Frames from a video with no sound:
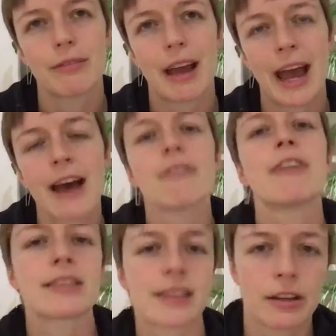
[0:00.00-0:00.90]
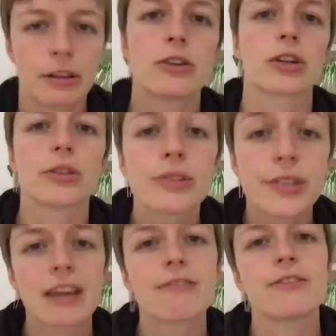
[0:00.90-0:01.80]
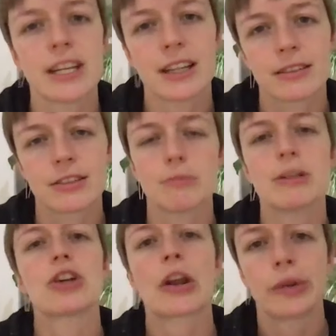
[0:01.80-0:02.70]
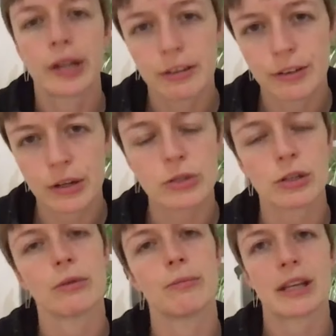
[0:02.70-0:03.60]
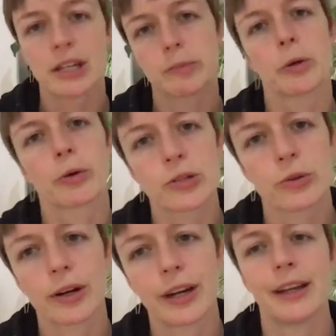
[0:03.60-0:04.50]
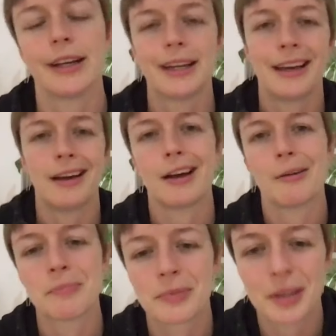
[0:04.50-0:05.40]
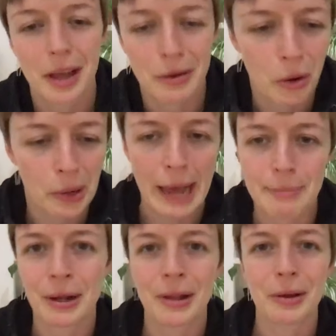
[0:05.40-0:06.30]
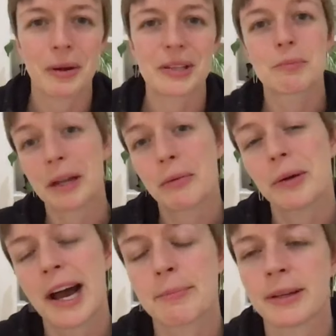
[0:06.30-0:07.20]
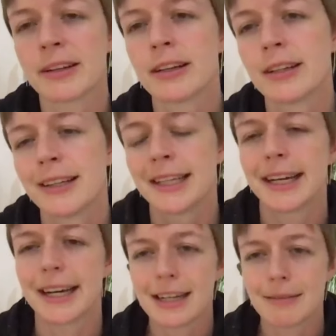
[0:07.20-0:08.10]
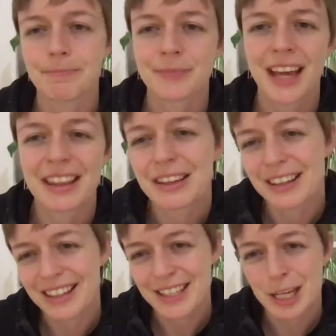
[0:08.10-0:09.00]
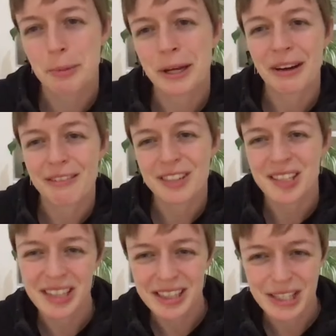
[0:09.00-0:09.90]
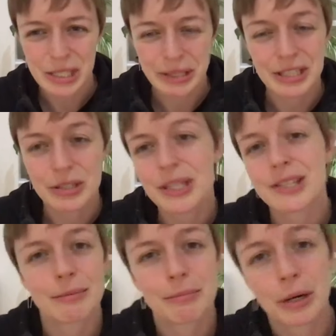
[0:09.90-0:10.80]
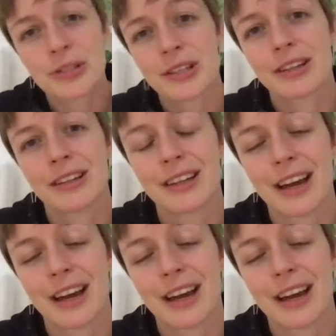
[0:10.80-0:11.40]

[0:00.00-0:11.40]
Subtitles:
have that psychological safety to be generative and to be exploratory. it won't happen all at once, but it will happen. Yeah, the tip here obviously is you can do this in person,